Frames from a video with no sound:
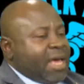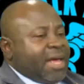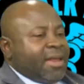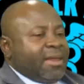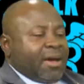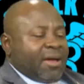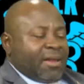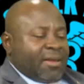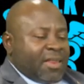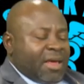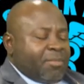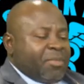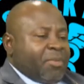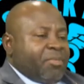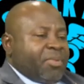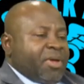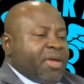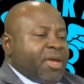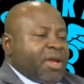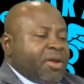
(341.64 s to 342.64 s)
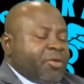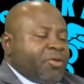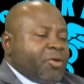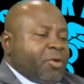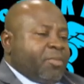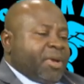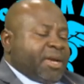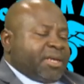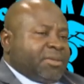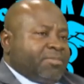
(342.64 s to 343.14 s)
Now, let me be a little
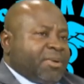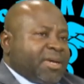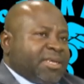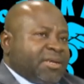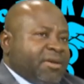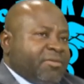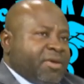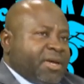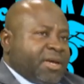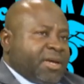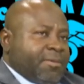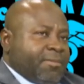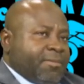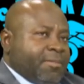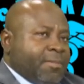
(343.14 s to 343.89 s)
bit specific.